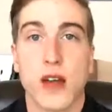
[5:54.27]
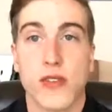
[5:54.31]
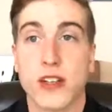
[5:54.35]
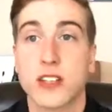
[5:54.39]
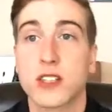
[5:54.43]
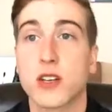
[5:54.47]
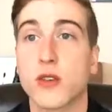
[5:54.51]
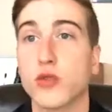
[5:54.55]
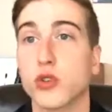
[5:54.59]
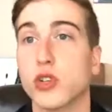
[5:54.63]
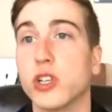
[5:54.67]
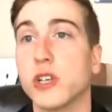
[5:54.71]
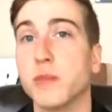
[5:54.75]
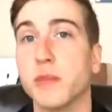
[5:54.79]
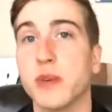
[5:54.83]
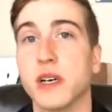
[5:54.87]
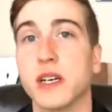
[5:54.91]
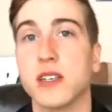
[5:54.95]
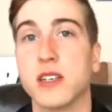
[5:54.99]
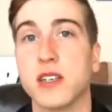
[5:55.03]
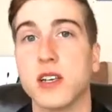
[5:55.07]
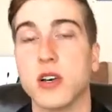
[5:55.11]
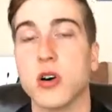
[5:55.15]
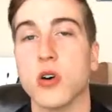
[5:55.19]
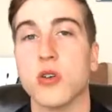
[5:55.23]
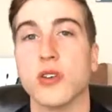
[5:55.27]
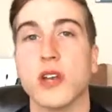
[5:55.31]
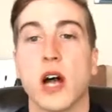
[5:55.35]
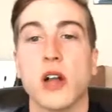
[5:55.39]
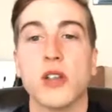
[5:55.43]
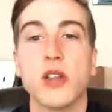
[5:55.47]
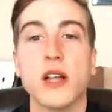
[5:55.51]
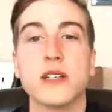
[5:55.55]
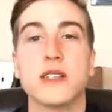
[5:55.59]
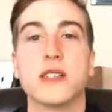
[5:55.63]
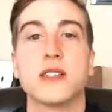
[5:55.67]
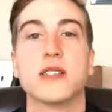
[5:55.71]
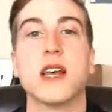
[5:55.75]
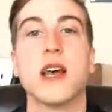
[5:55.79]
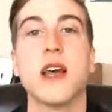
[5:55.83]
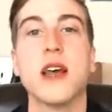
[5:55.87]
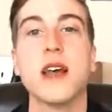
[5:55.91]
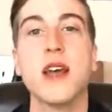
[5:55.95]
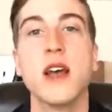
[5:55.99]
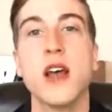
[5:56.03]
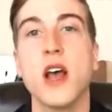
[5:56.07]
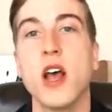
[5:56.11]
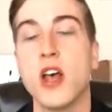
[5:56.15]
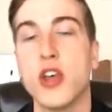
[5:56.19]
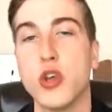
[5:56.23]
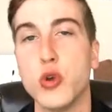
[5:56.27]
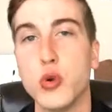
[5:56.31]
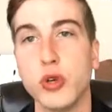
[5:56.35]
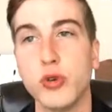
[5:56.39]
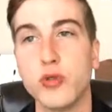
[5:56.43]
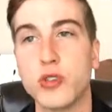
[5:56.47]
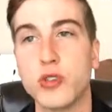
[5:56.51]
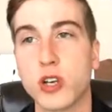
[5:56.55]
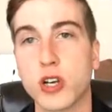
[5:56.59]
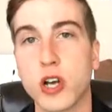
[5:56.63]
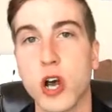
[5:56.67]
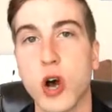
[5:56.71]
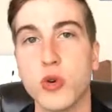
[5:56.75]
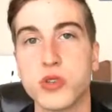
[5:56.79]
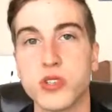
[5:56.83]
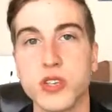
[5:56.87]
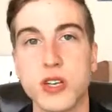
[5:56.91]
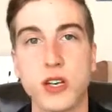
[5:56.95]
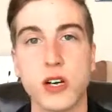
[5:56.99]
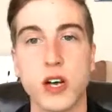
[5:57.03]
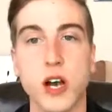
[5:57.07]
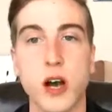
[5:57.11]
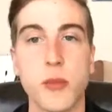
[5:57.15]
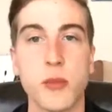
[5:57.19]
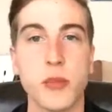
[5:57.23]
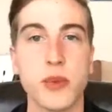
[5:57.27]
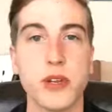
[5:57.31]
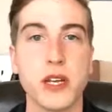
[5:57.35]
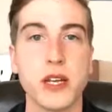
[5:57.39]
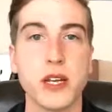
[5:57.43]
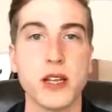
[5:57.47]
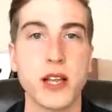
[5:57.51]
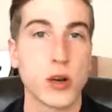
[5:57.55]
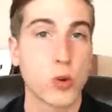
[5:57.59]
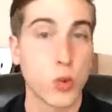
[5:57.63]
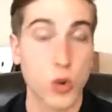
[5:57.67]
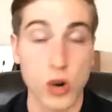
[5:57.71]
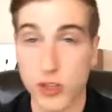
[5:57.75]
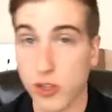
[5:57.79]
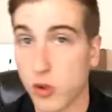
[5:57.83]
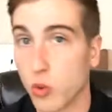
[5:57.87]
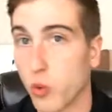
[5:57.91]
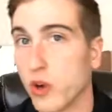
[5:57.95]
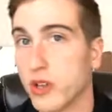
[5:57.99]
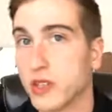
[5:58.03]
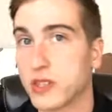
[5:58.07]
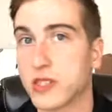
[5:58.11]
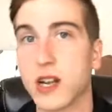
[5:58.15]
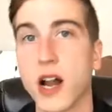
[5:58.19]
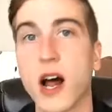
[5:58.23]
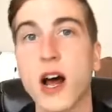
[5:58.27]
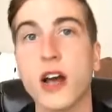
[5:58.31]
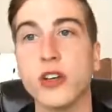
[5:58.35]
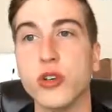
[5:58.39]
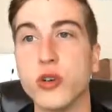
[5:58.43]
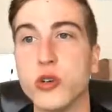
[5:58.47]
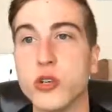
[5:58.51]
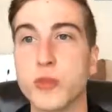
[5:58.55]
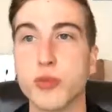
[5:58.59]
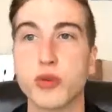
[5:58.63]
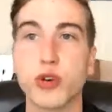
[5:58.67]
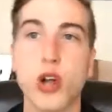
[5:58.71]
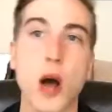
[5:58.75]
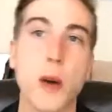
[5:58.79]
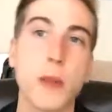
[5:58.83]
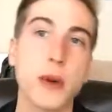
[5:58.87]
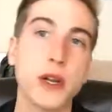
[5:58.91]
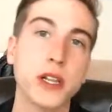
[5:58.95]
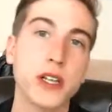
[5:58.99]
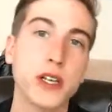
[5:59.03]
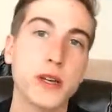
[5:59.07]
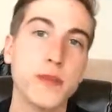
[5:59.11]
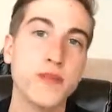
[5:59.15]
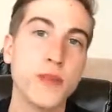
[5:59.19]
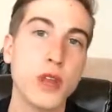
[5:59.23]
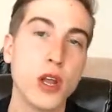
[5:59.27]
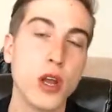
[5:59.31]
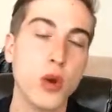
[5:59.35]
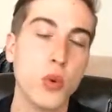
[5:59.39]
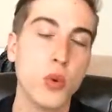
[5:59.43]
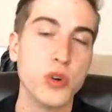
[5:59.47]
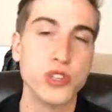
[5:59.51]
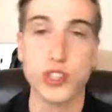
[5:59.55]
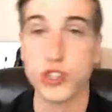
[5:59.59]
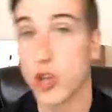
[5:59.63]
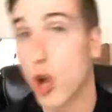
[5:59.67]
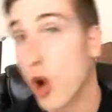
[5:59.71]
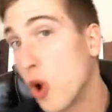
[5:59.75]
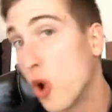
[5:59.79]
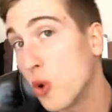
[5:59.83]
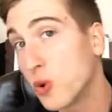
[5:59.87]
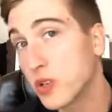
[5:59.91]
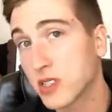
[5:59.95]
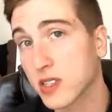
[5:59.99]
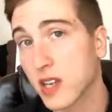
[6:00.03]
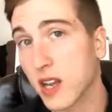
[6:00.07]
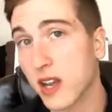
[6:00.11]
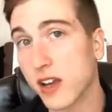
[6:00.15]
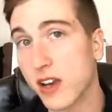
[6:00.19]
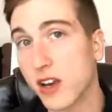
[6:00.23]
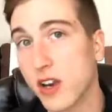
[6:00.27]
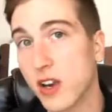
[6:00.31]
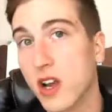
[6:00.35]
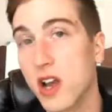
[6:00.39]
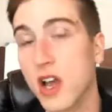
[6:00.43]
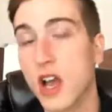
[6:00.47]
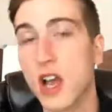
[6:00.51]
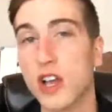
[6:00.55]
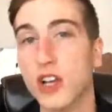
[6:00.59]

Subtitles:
That's a really big deal. Now, let's say you use a hosting company like one of the ones that I use predominantly, which is HostGator.